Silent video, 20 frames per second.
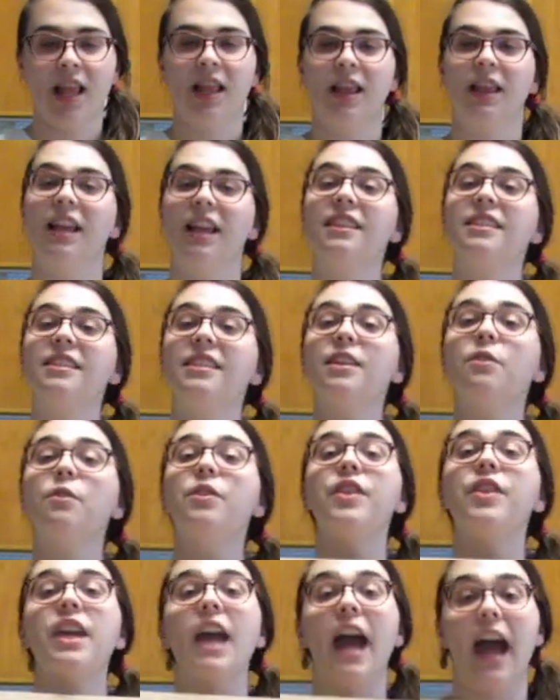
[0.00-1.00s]
Let's see
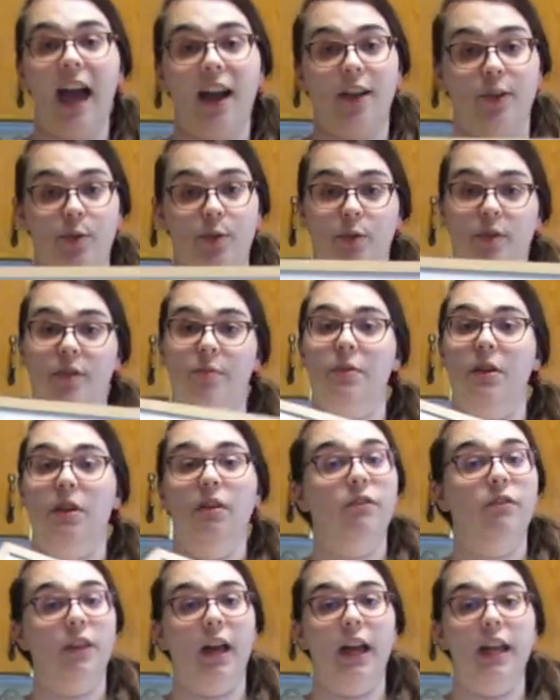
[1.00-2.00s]
what the actual speed
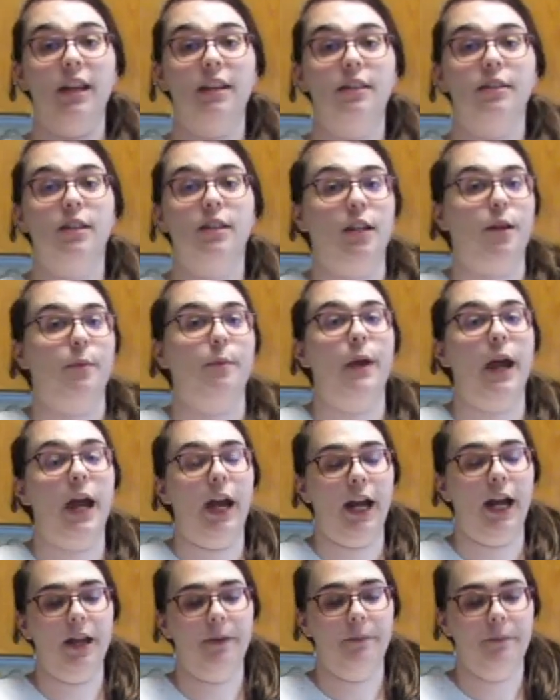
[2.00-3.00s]
of light is to
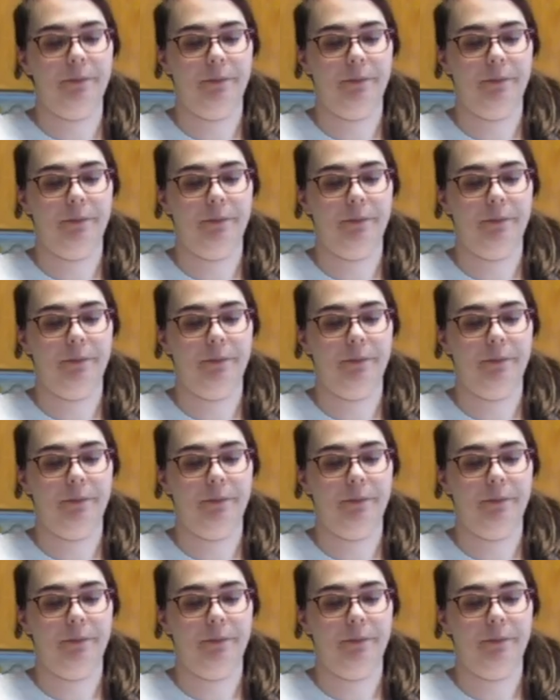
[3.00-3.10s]
compare it.